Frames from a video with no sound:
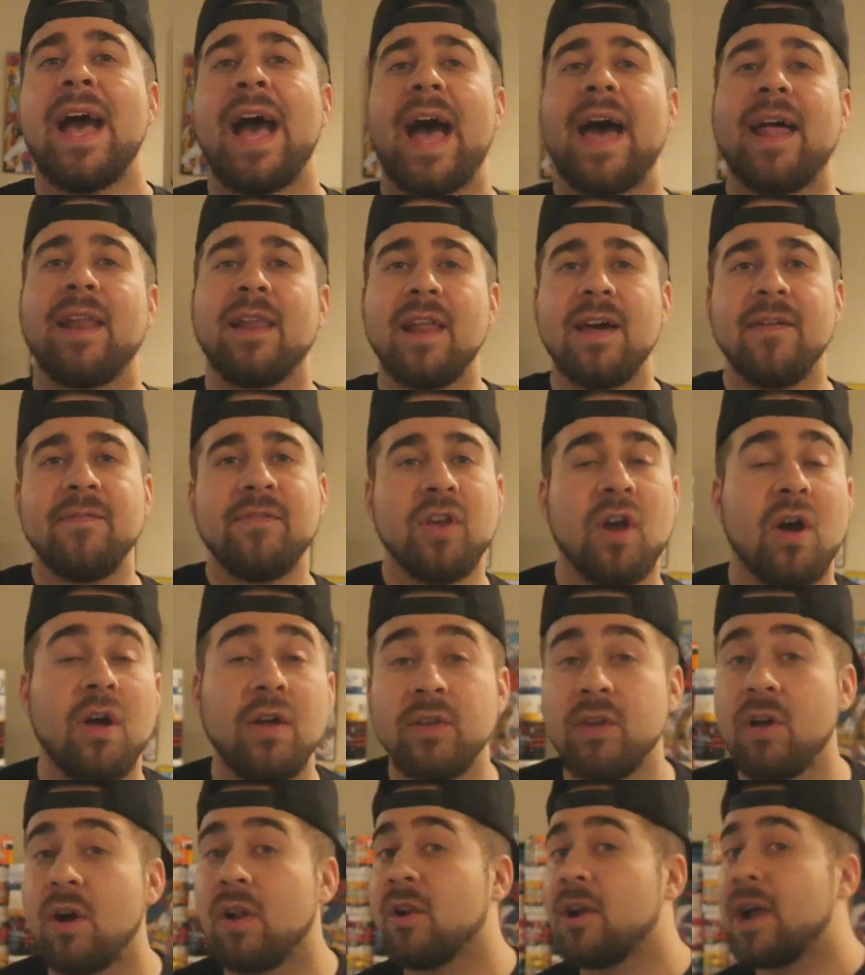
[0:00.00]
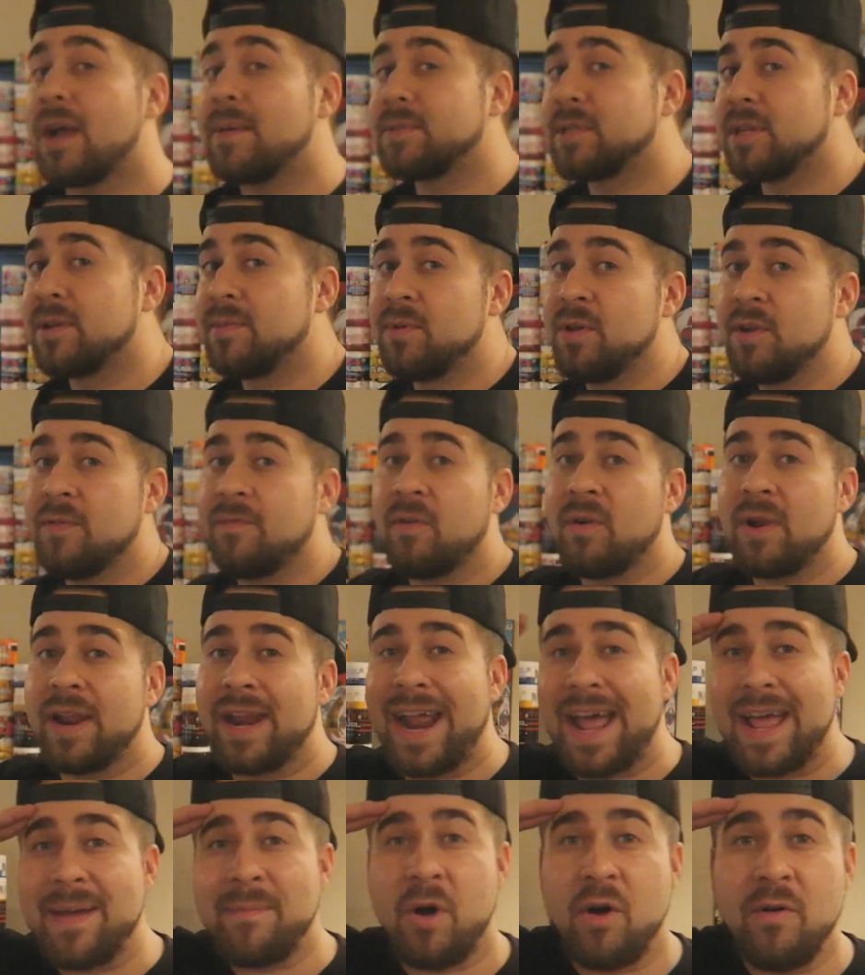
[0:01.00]
I love y'all. Y'all are absolutely beautiful
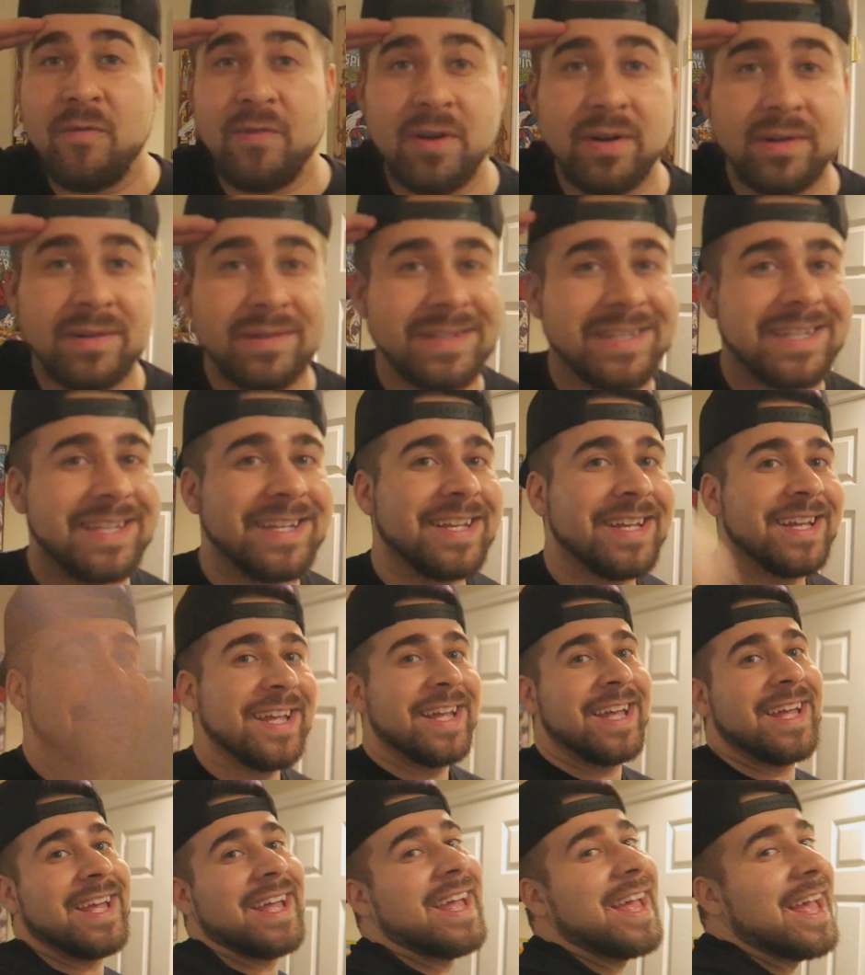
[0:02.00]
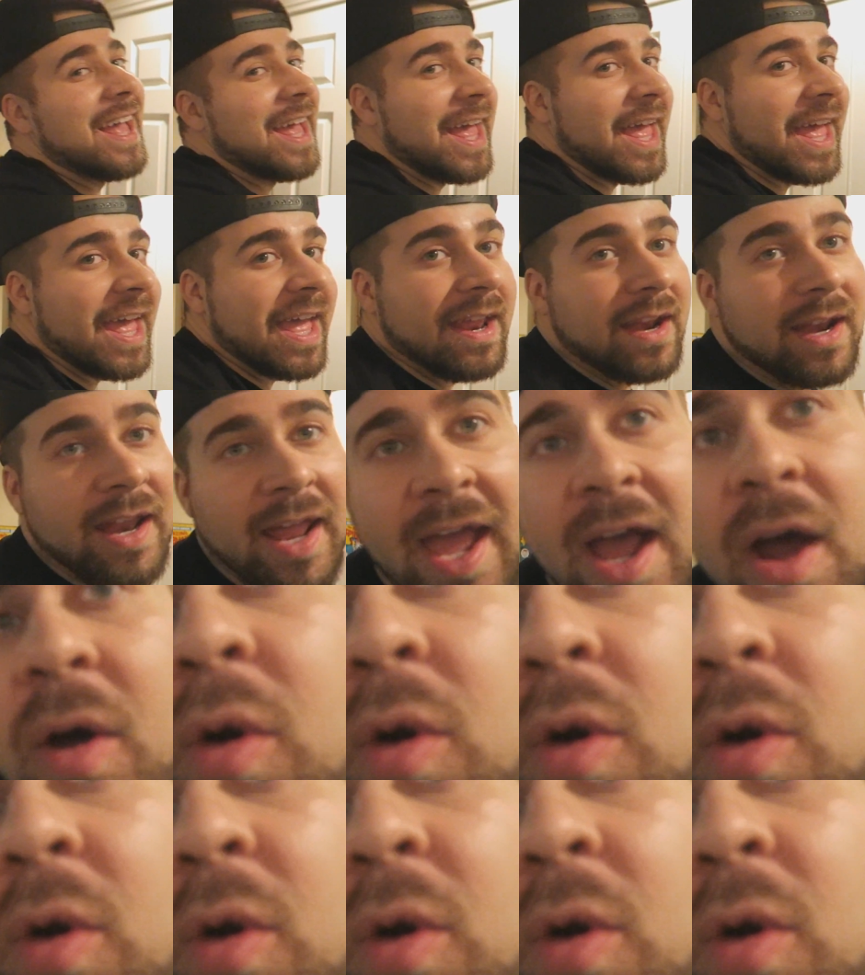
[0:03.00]
and I am over it and